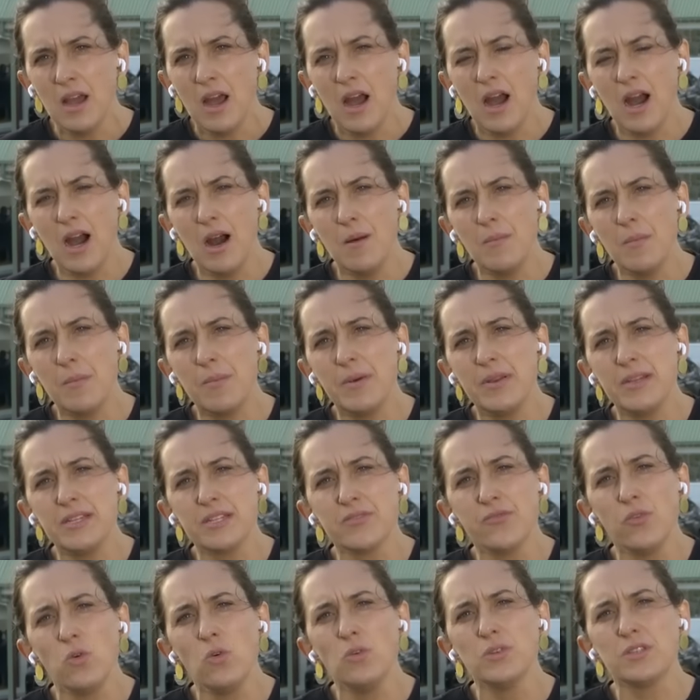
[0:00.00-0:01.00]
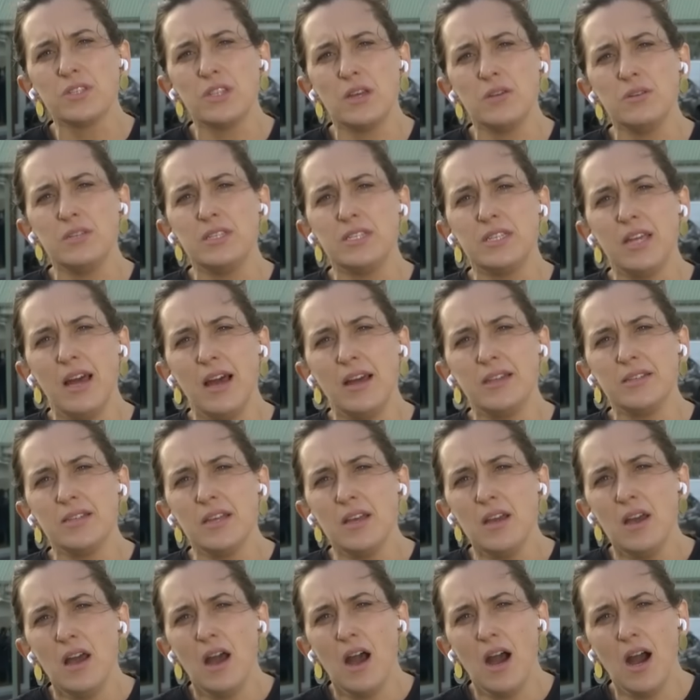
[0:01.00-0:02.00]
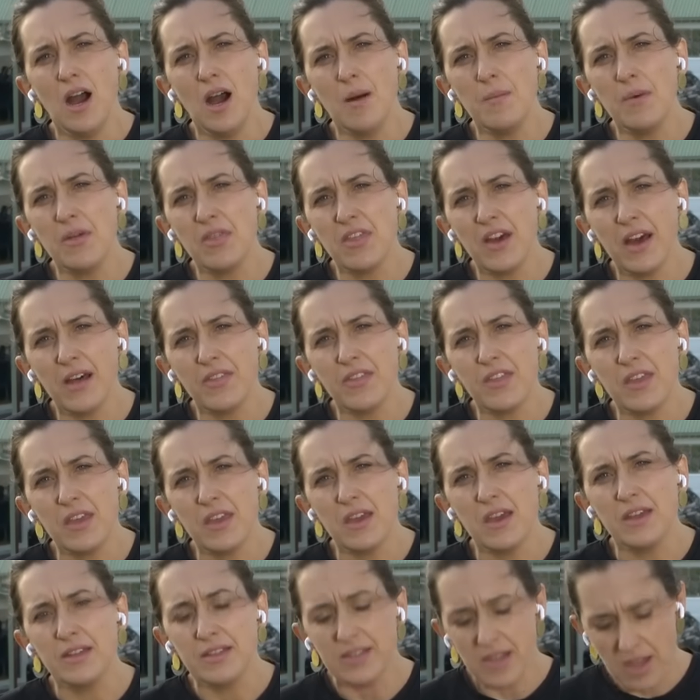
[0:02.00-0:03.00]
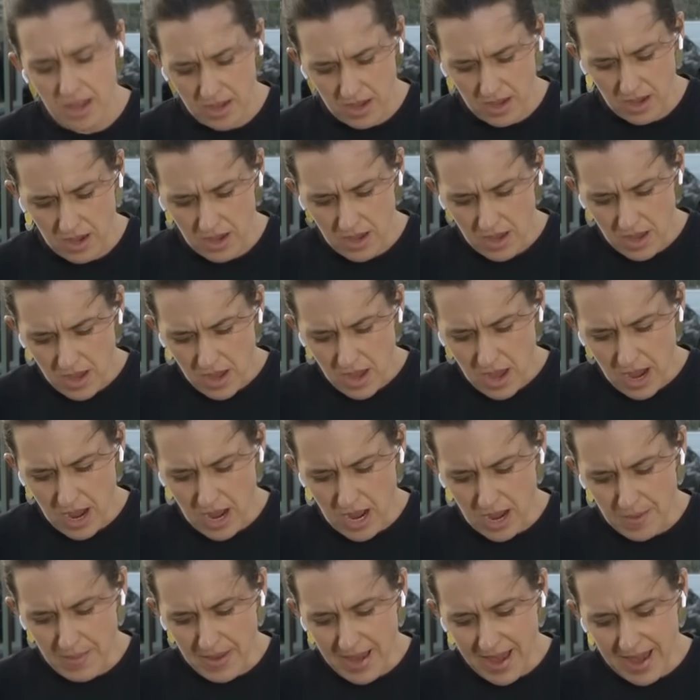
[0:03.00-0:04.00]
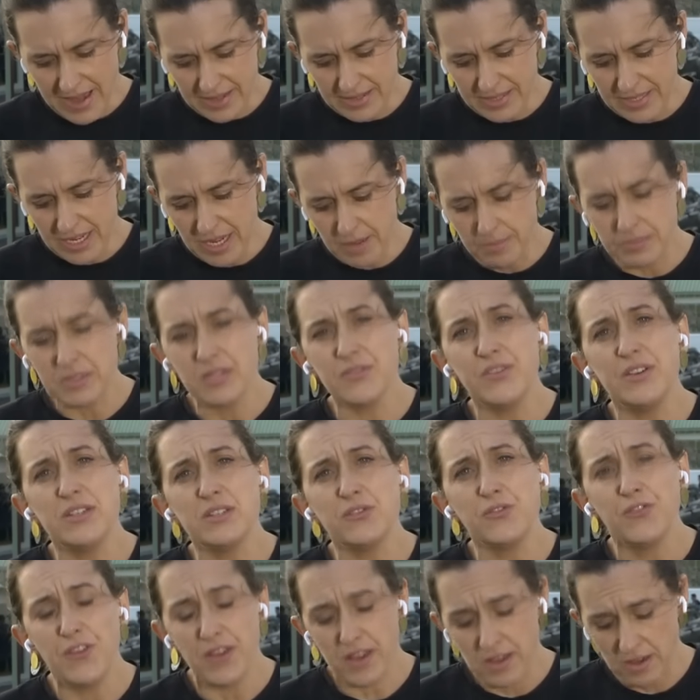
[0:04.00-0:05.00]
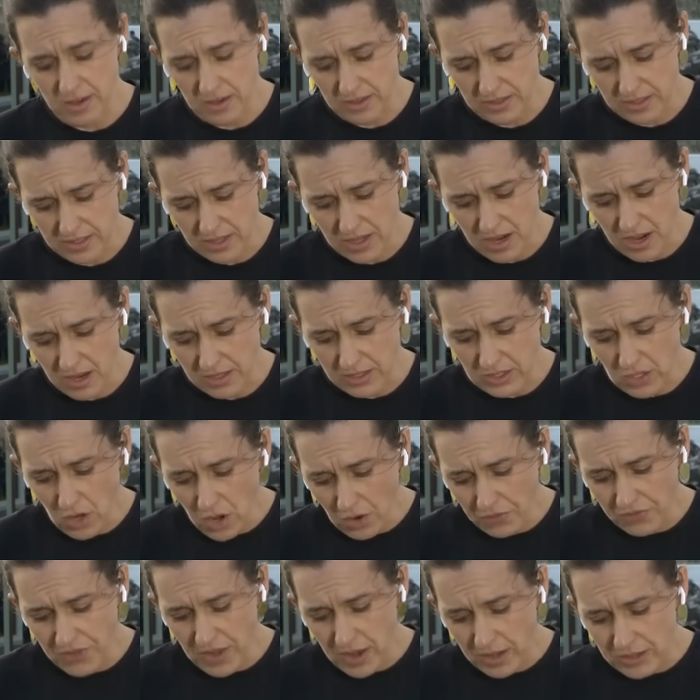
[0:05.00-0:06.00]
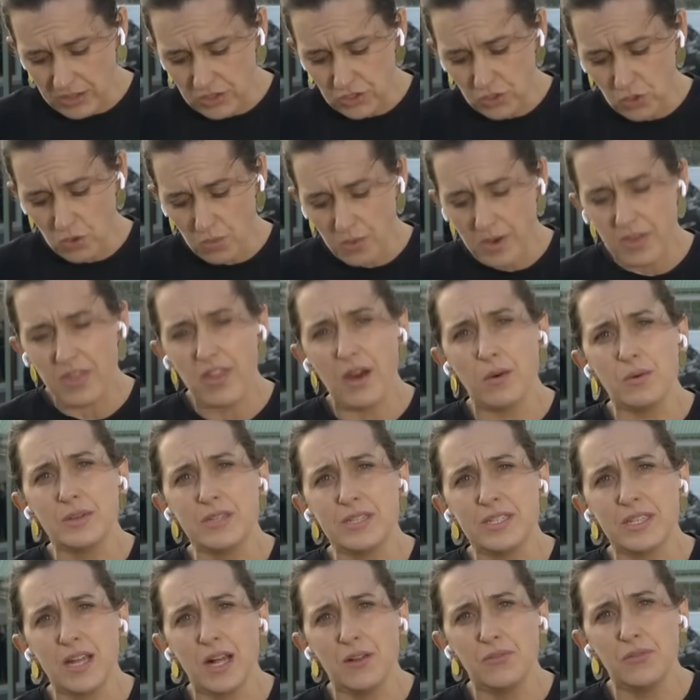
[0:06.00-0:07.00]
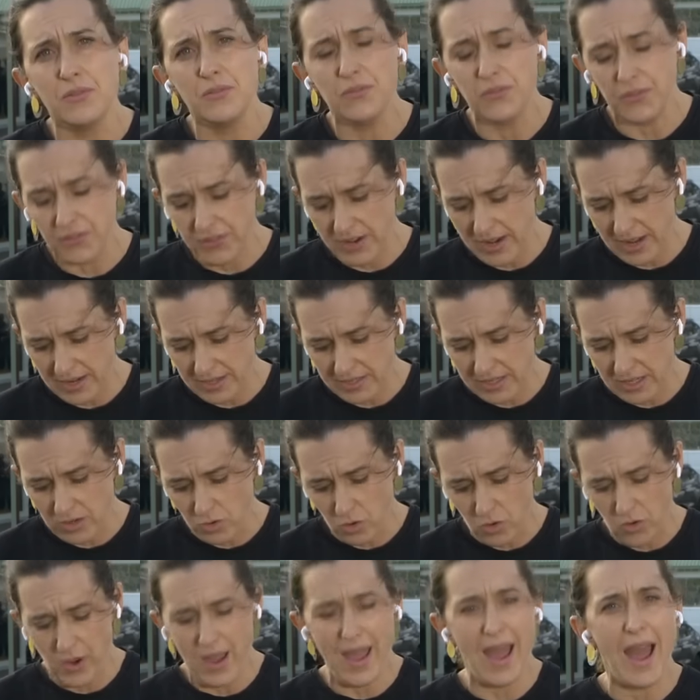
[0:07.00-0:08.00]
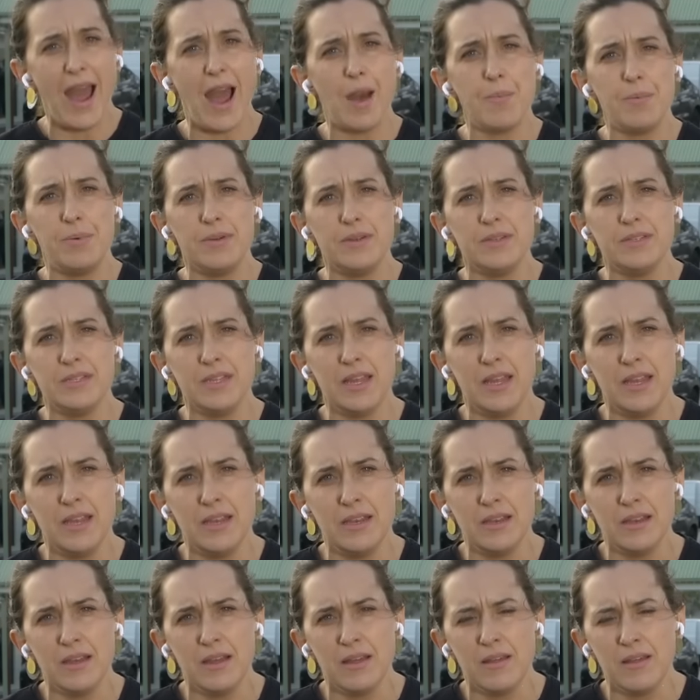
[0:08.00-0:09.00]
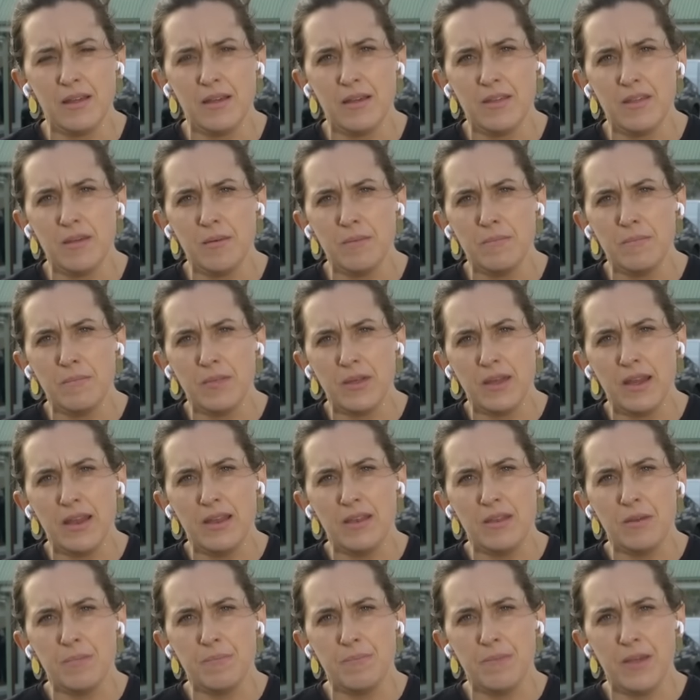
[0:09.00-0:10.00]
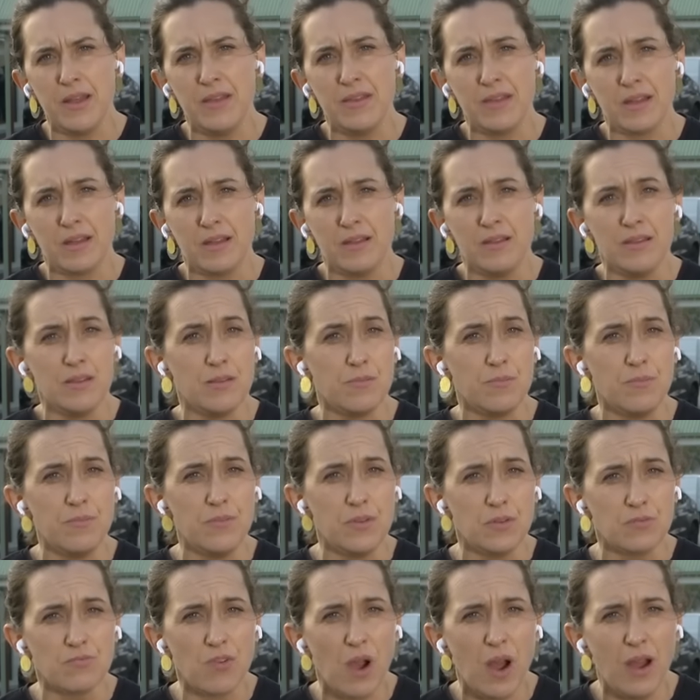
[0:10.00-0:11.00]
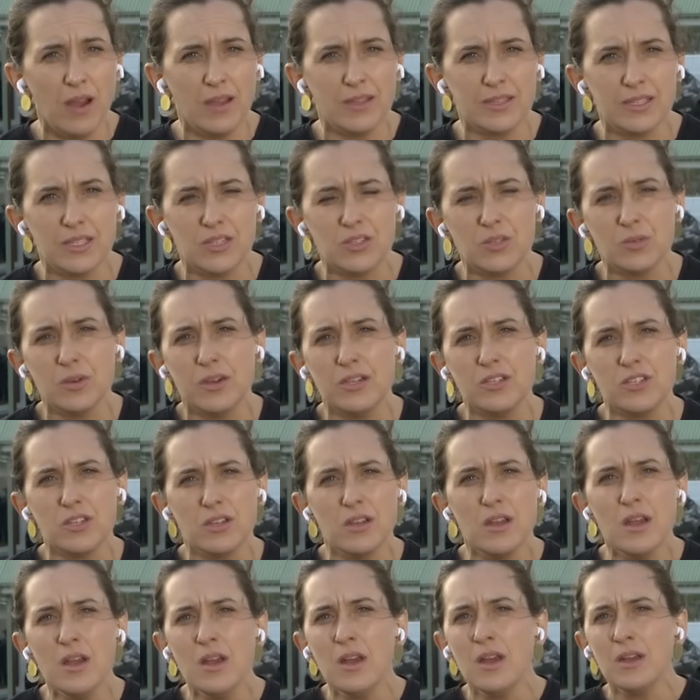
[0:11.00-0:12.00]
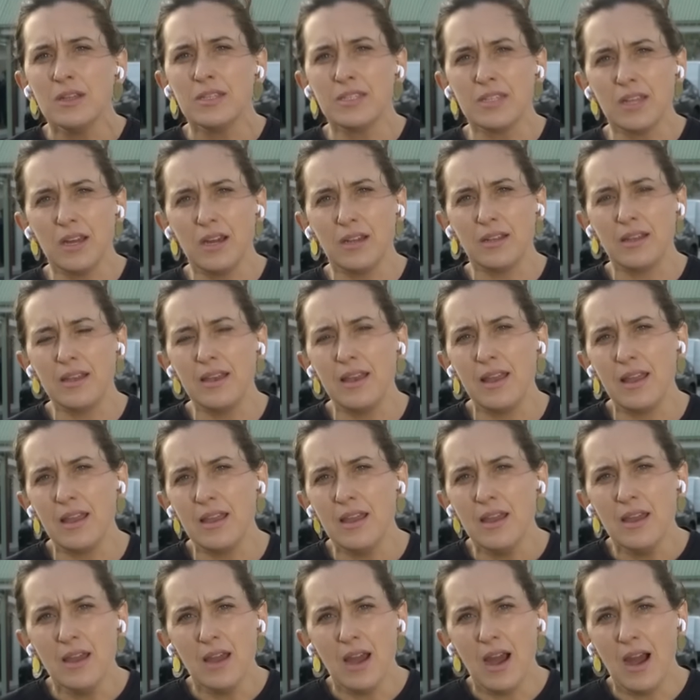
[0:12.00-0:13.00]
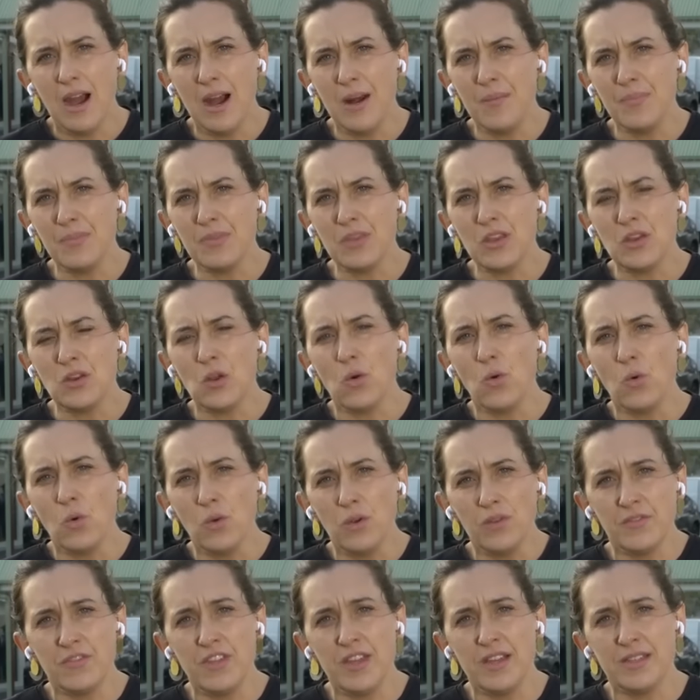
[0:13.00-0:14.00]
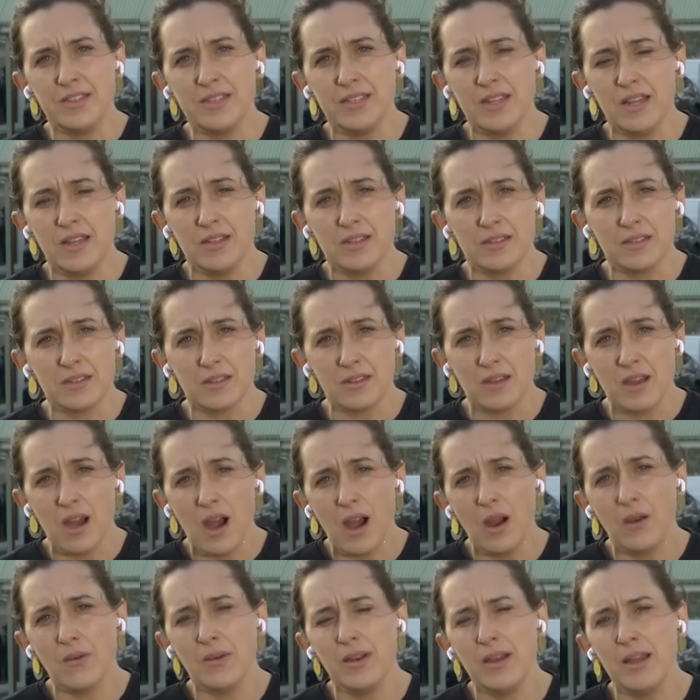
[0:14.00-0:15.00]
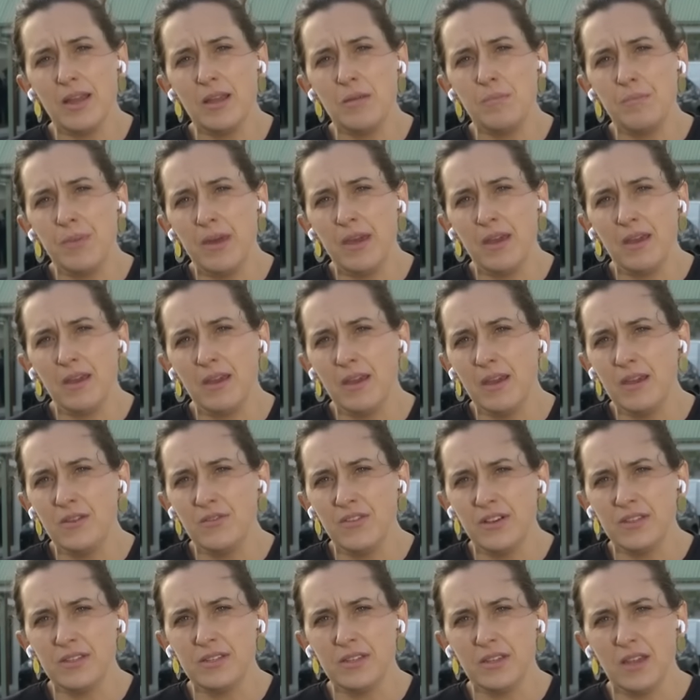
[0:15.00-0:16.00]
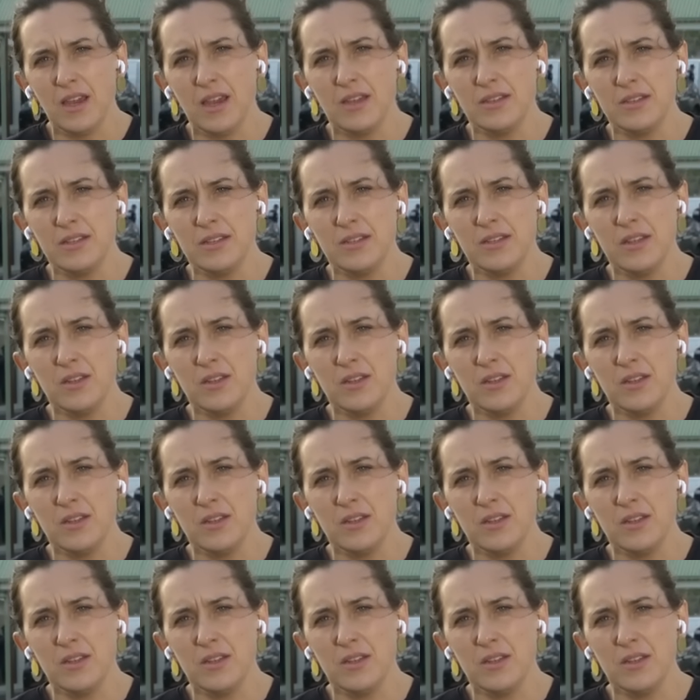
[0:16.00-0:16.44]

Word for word: Um, police have also said um, that the attacker um, had tips of his fingers cut off off. They're unsure whether that was self-inflicted or it happened in the, the in the in the in the, the riot situation. Certainly, um, you know, all of this is currently being investigated.